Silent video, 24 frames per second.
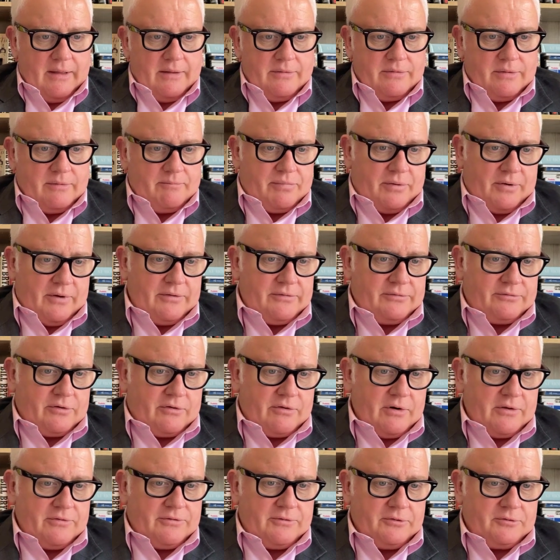The price
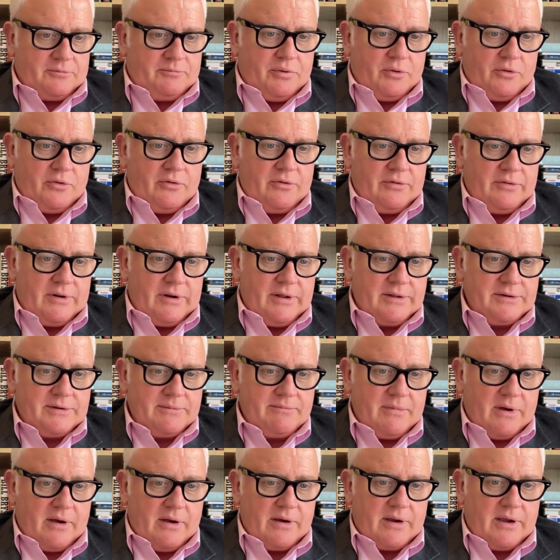growth looks poor in the London
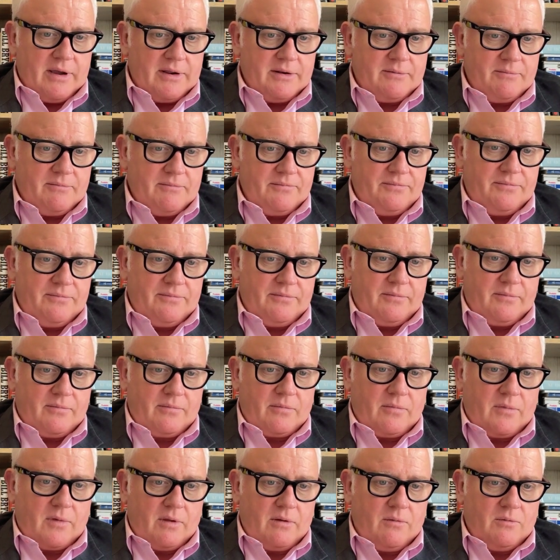market,
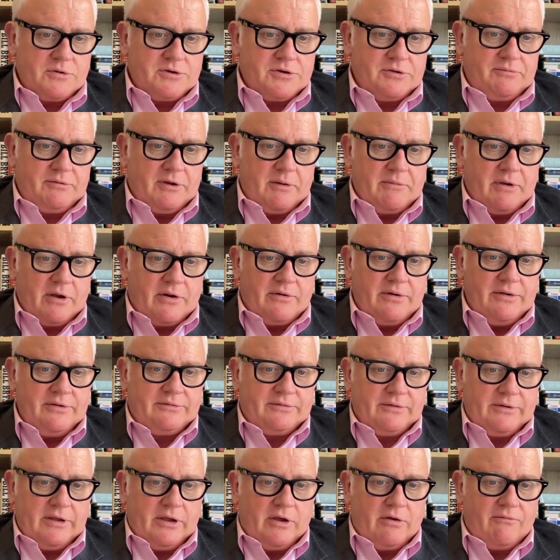which has become
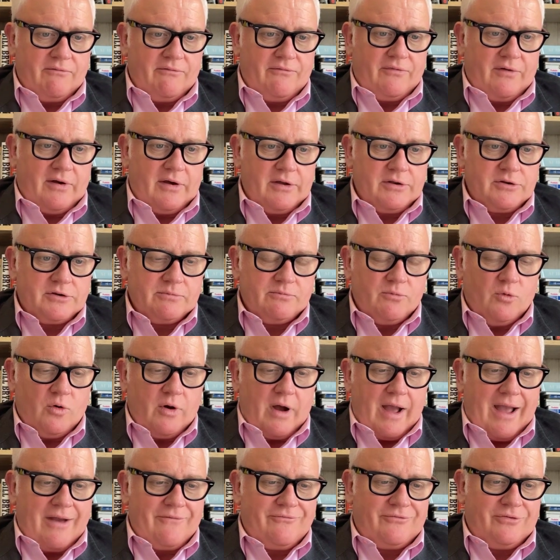increasingly confined to more
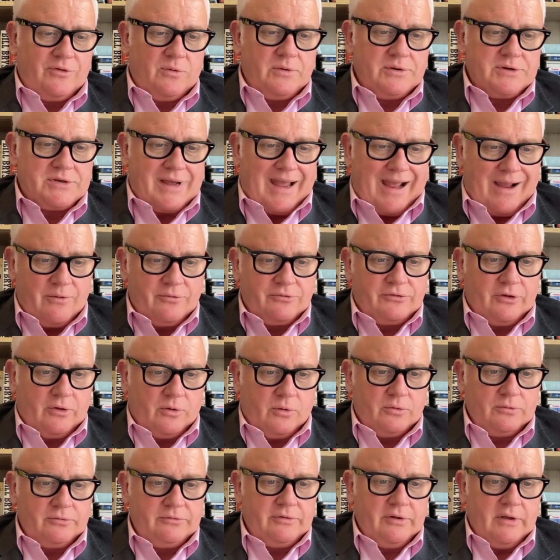affluent
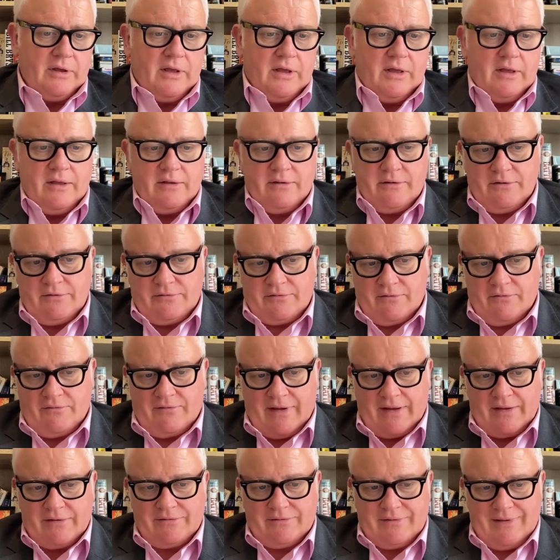households. This
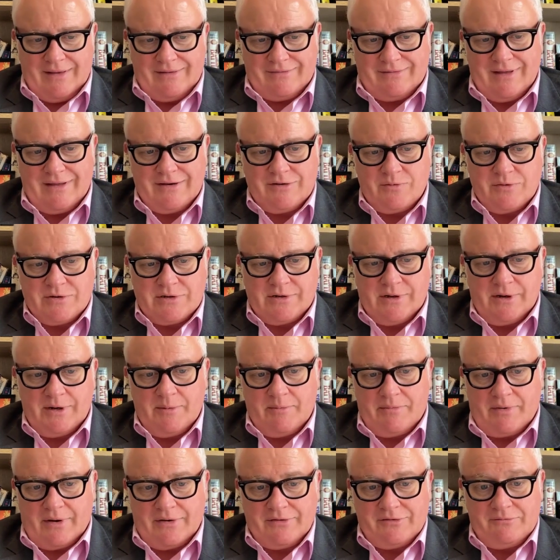reflects the extent to which London
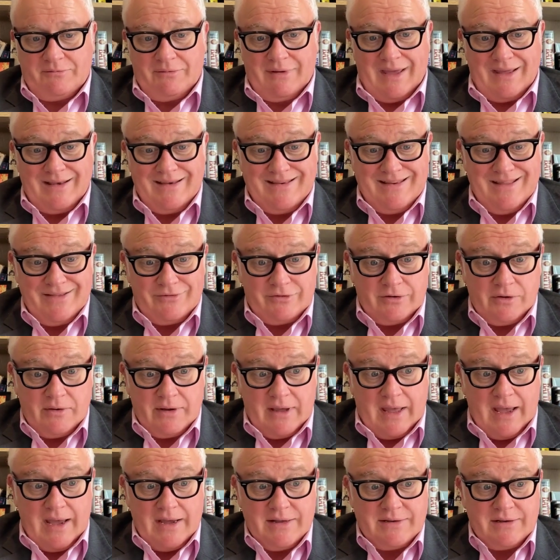prices became
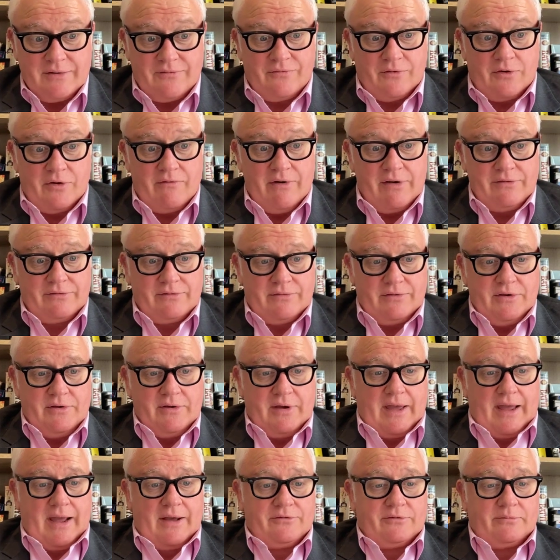dislocated from the rest of the
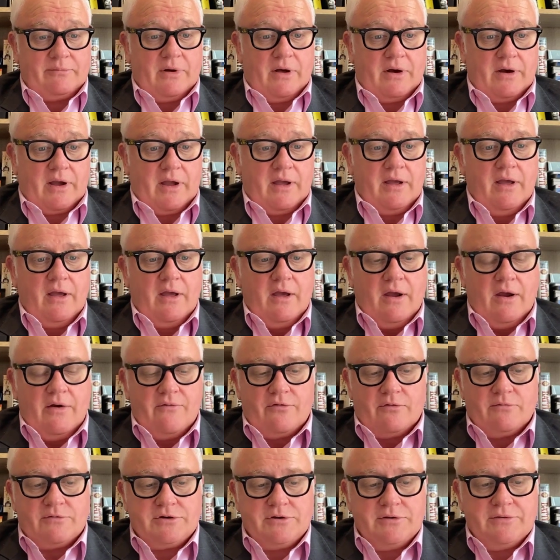UK housing market
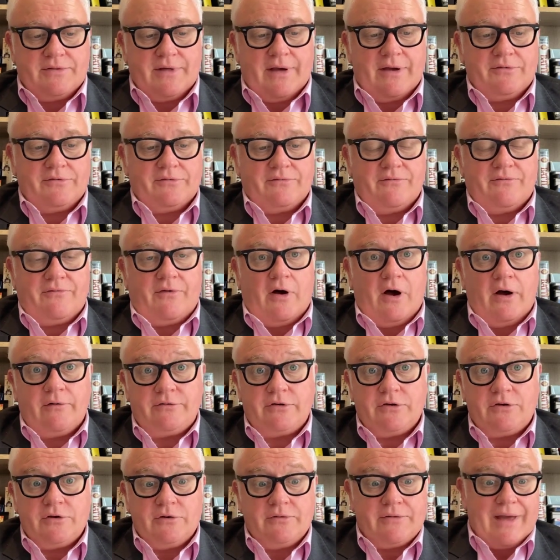from 2005 to
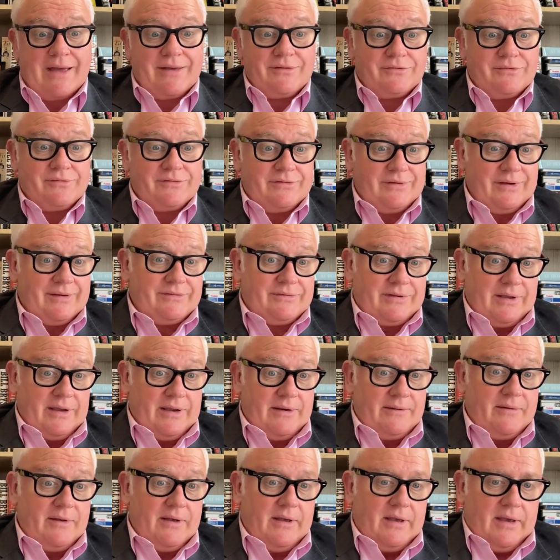2016.
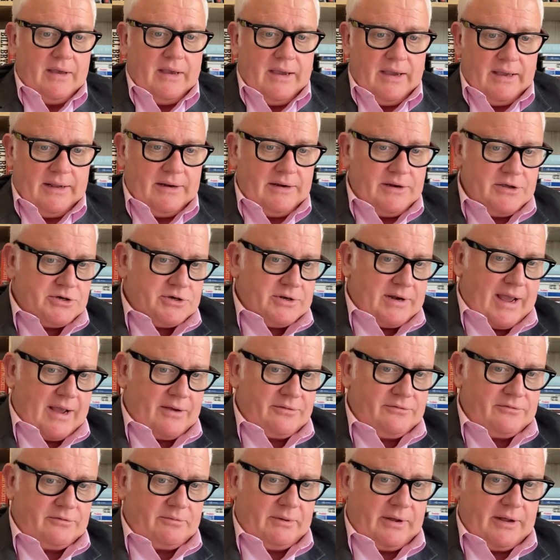In addition,
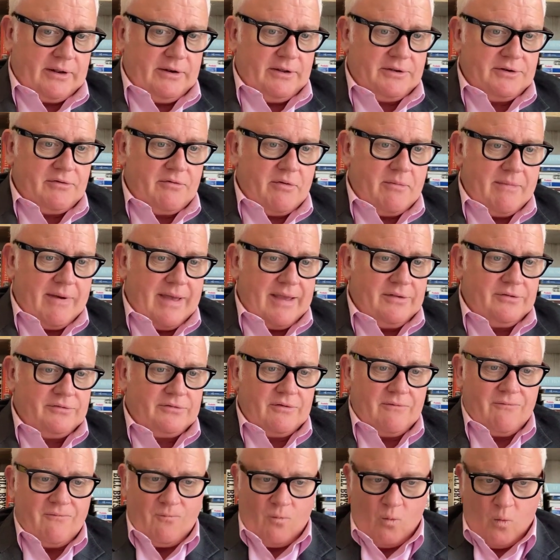housing supply in London remains
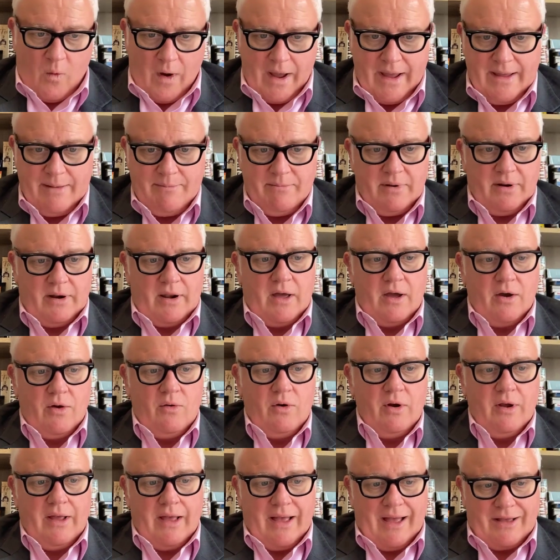way below
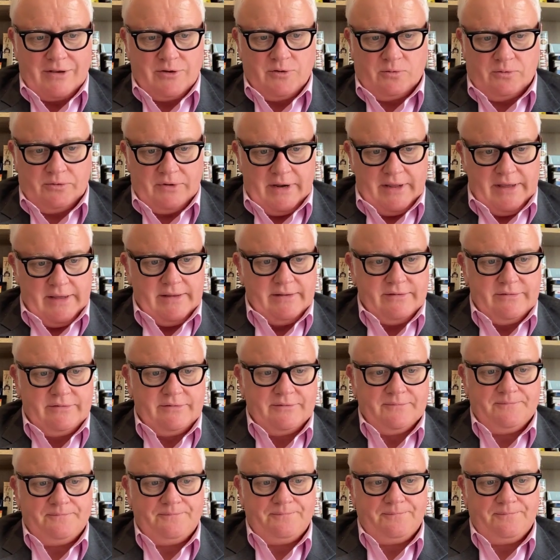actual needs.